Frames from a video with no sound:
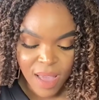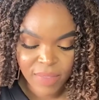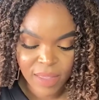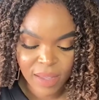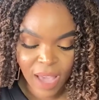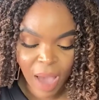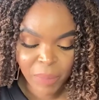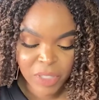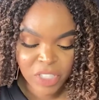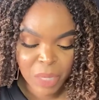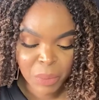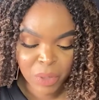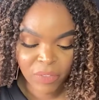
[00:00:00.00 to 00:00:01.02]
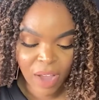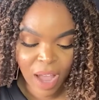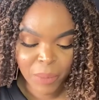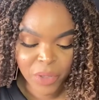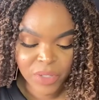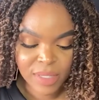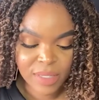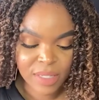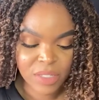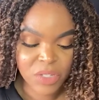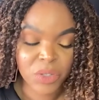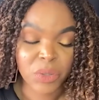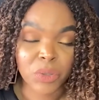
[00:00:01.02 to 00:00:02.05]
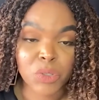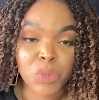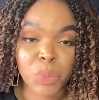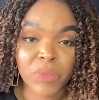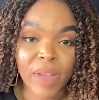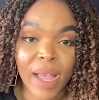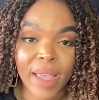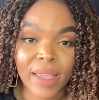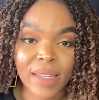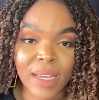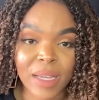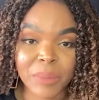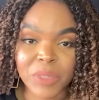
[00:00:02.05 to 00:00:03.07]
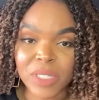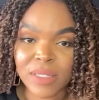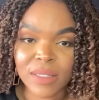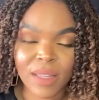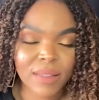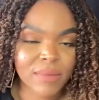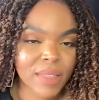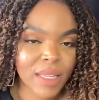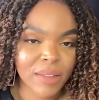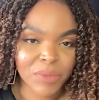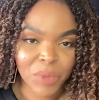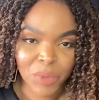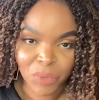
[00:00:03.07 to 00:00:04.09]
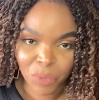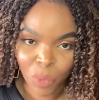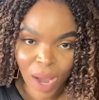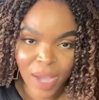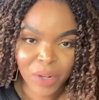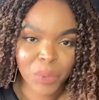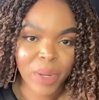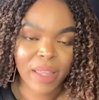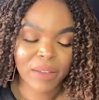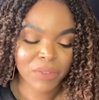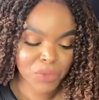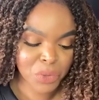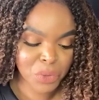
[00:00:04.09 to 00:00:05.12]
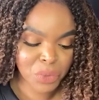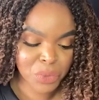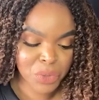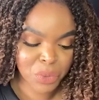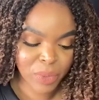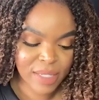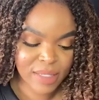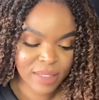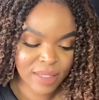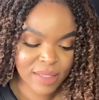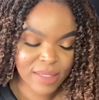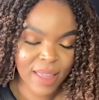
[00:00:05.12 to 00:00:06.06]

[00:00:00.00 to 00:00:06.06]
The Compton Chamber of Commerce is continuing to provide just a wide array of food to residents.